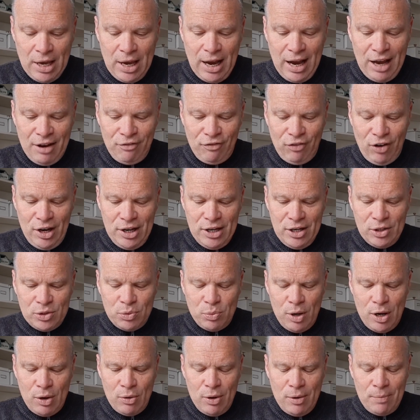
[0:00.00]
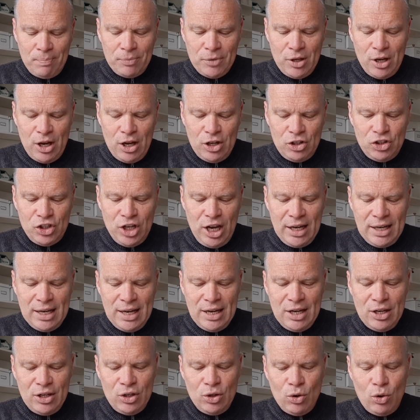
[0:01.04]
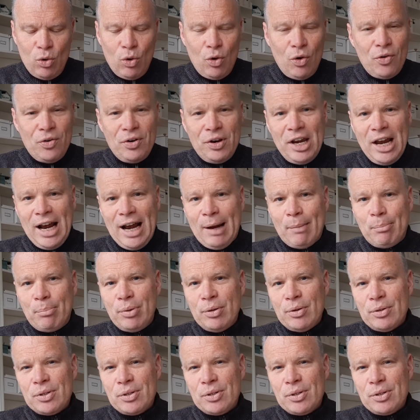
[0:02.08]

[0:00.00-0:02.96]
And finally as well, checking your NAP.